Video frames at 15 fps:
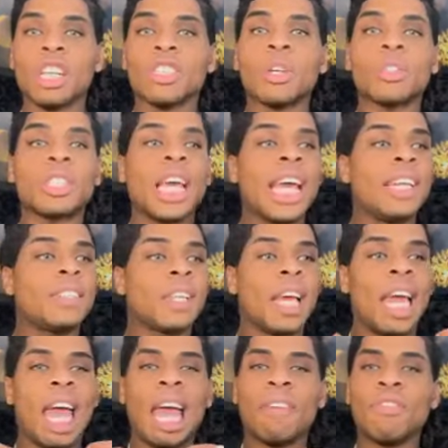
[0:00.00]
So
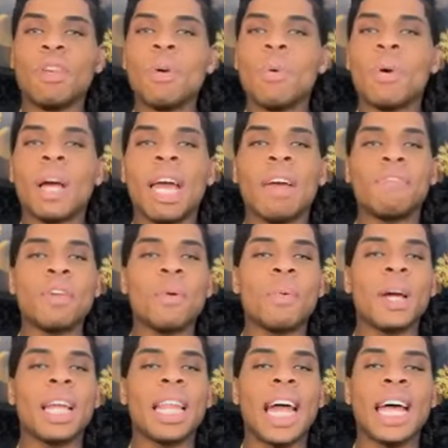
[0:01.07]
saints, if you if
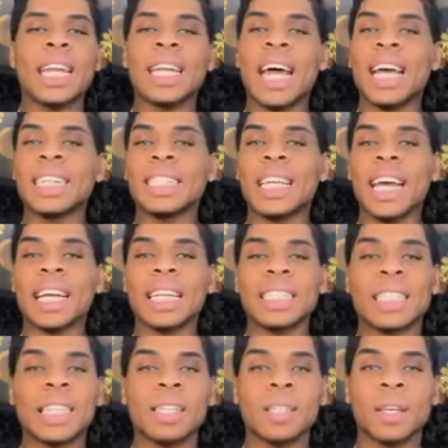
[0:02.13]
you wear a lot of nice
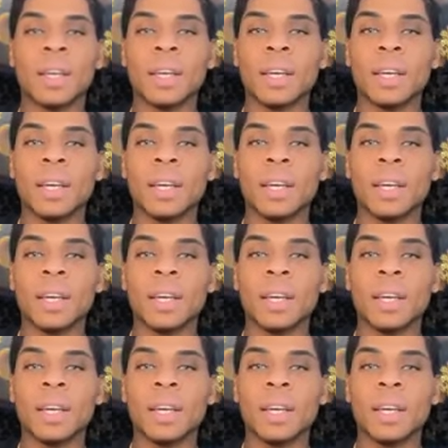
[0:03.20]
necklaces,